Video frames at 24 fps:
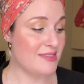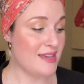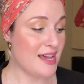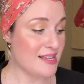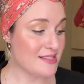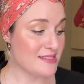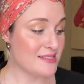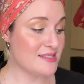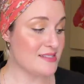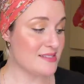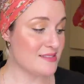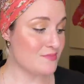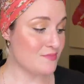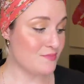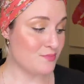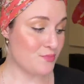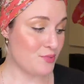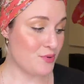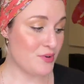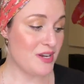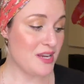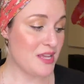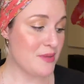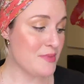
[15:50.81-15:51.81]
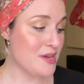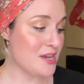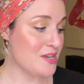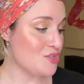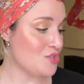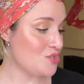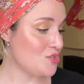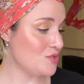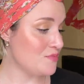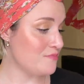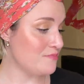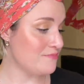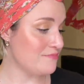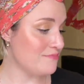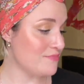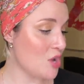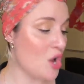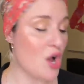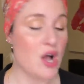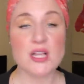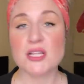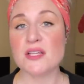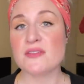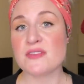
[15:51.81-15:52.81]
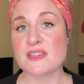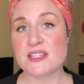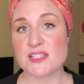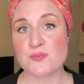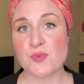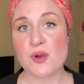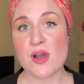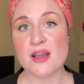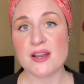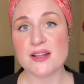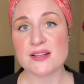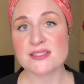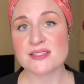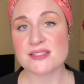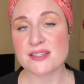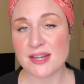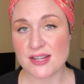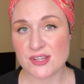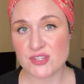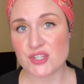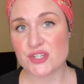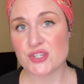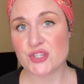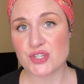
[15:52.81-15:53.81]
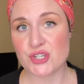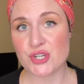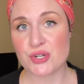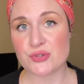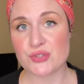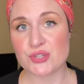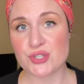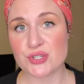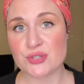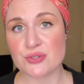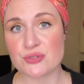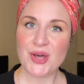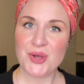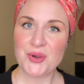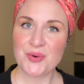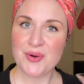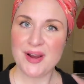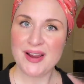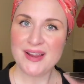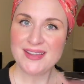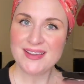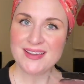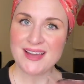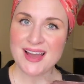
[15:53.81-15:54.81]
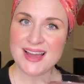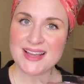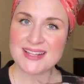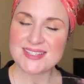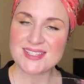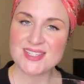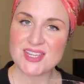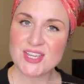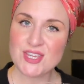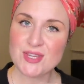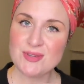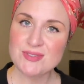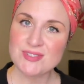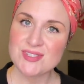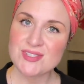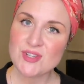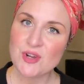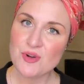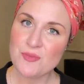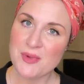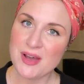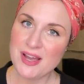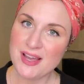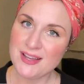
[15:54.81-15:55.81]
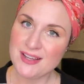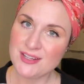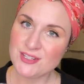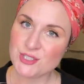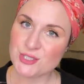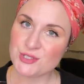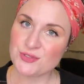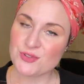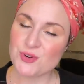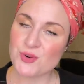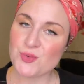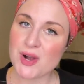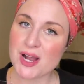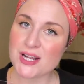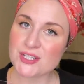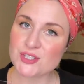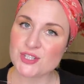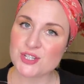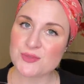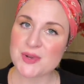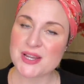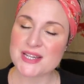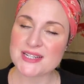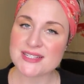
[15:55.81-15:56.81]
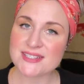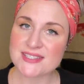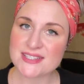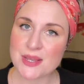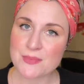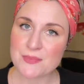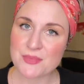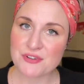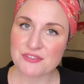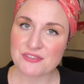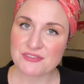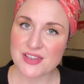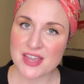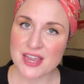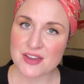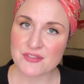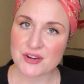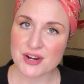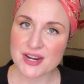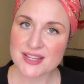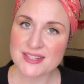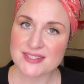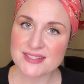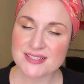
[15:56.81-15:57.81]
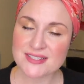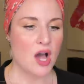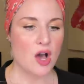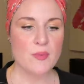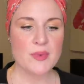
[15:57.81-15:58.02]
That's pretty much all of these products that I just showed you. All right, guys, thank you so much for watching my December favorites.